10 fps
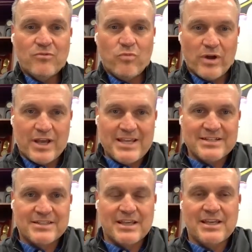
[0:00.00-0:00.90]
what
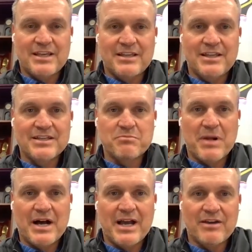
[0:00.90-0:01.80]
he's thinking in his
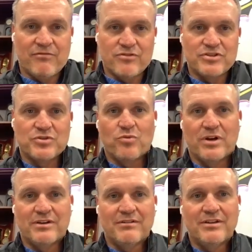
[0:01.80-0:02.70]
mind versus
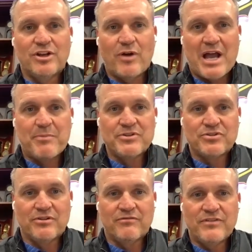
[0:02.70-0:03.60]
what, you know, happens
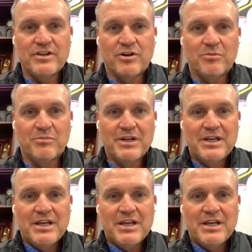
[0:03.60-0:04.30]
on film,